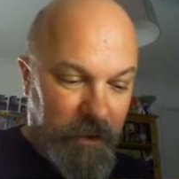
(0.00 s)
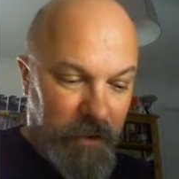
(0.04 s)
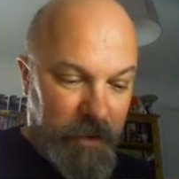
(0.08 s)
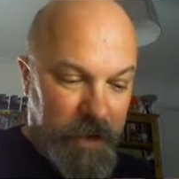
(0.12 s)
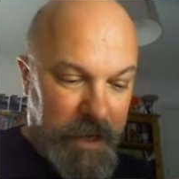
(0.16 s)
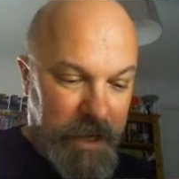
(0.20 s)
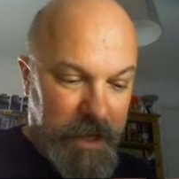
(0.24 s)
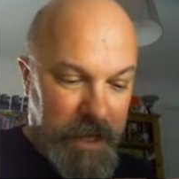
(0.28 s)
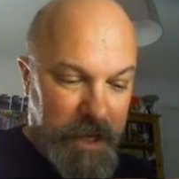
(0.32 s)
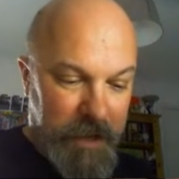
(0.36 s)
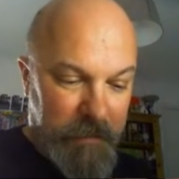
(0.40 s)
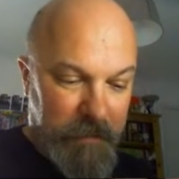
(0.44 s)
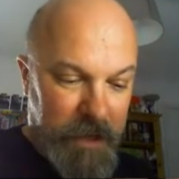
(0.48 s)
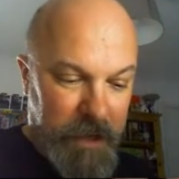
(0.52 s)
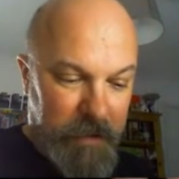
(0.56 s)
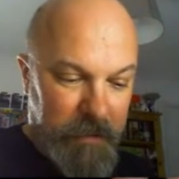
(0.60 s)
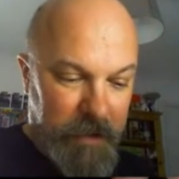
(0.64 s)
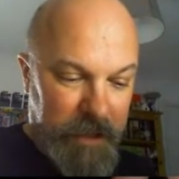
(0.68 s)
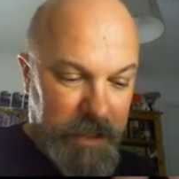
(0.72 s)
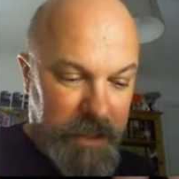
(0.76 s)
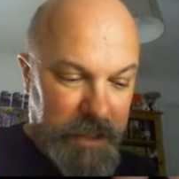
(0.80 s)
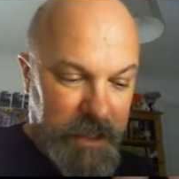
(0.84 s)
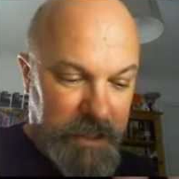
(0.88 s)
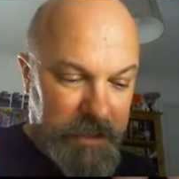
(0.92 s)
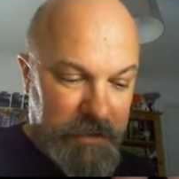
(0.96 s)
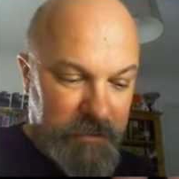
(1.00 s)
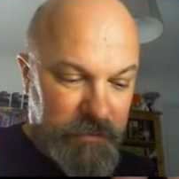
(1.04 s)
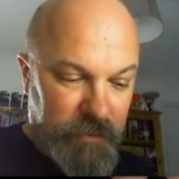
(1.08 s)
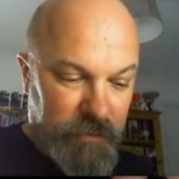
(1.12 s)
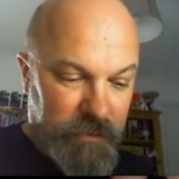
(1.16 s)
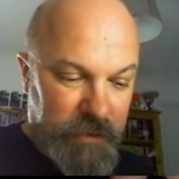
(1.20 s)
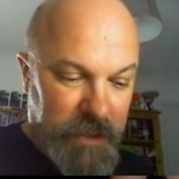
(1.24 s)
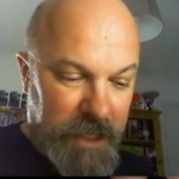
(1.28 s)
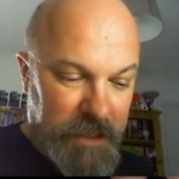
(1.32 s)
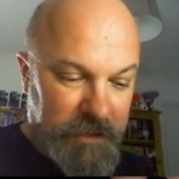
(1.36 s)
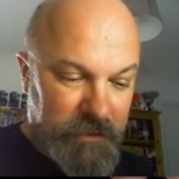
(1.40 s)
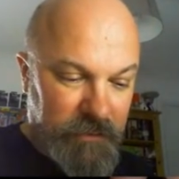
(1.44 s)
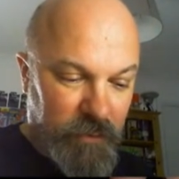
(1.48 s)
yeah, baby. That is
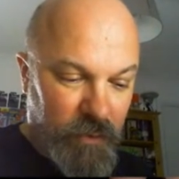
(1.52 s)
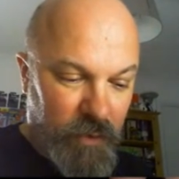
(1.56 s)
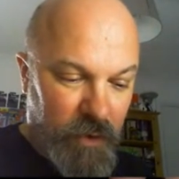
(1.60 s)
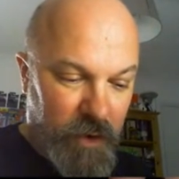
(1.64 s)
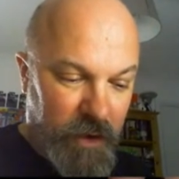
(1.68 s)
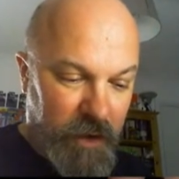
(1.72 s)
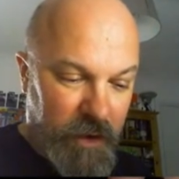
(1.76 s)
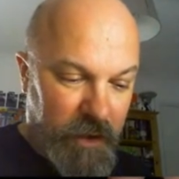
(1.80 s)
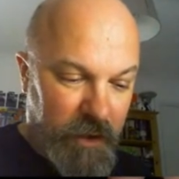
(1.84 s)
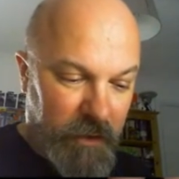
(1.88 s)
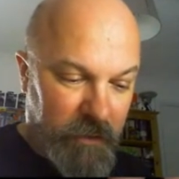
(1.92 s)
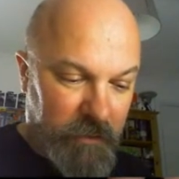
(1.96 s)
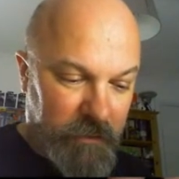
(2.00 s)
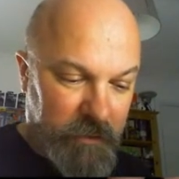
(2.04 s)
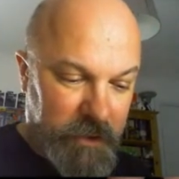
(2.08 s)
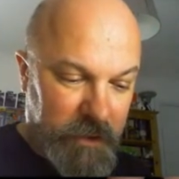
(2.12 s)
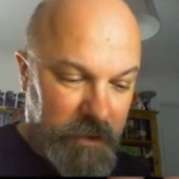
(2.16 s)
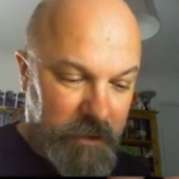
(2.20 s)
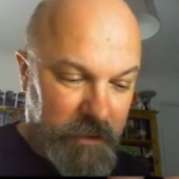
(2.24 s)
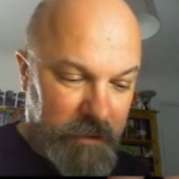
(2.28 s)
that's wild.